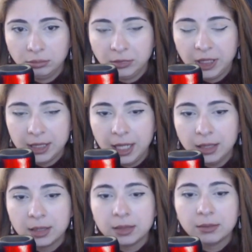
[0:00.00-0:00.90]

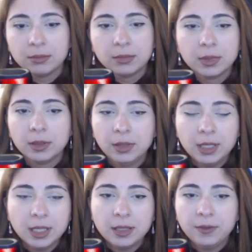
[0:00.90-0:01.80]
d6.
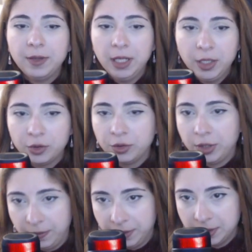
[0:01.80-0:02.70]
This is the Philidor
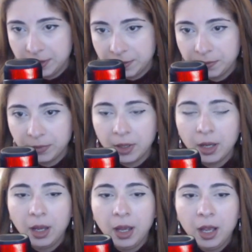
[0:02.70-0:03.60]
defense.
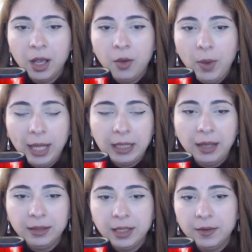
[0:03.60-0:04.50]
Well,
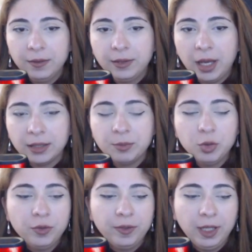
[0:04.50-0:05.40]
idea of that
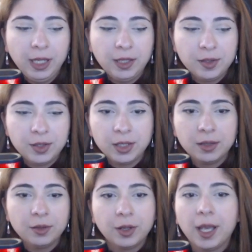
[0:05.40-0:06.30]
move is
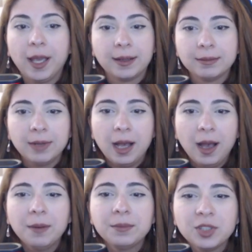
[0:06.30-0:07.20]
that, okay,
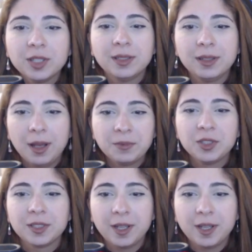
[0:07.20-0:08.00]
I'm, gen I'm just